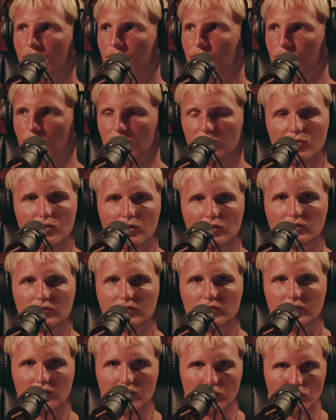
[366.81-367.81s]
you put
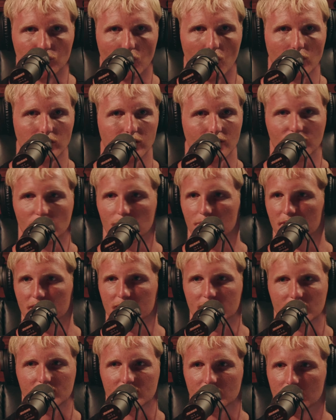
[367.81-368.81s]
the growth of your
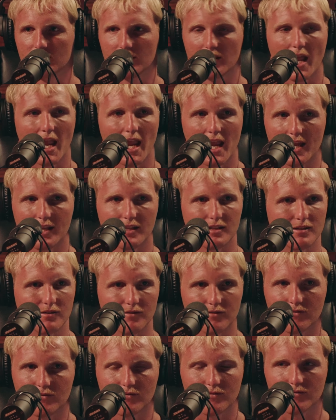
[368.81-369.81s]
business in the hands
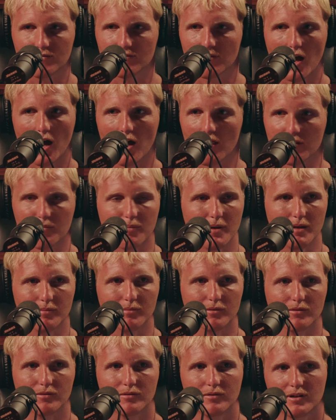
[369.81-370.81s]
of other
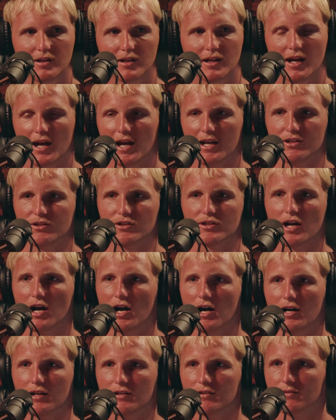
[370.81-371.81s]
people and you
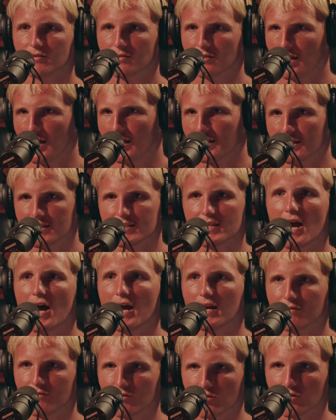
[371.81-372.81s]
can't, like, it's
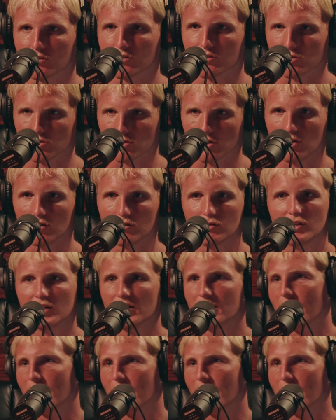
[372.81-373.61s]
out of your control.